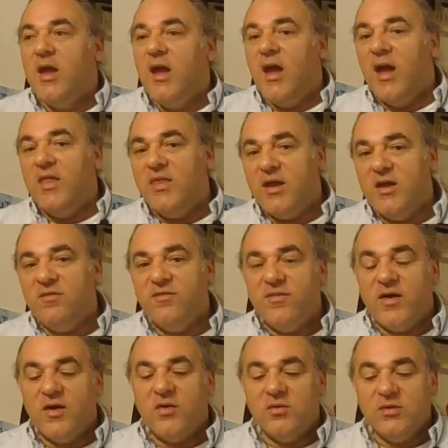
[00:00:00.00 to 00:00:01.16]
And then I
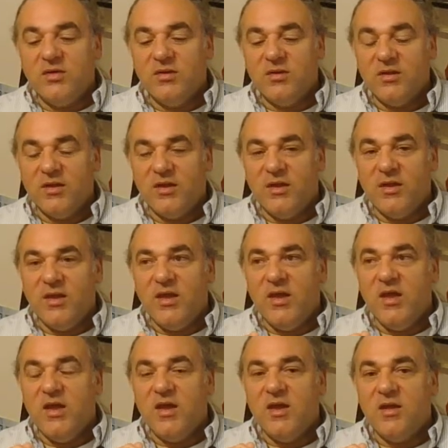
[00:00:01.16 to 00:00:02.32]
found
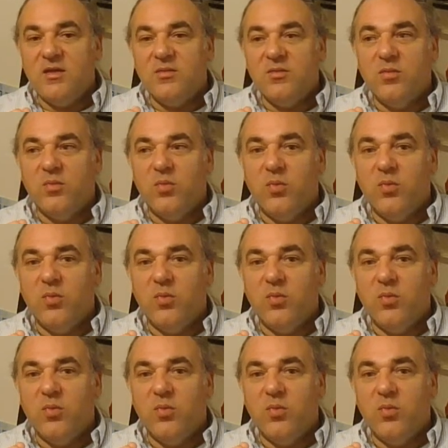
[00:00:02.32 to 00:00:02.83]
in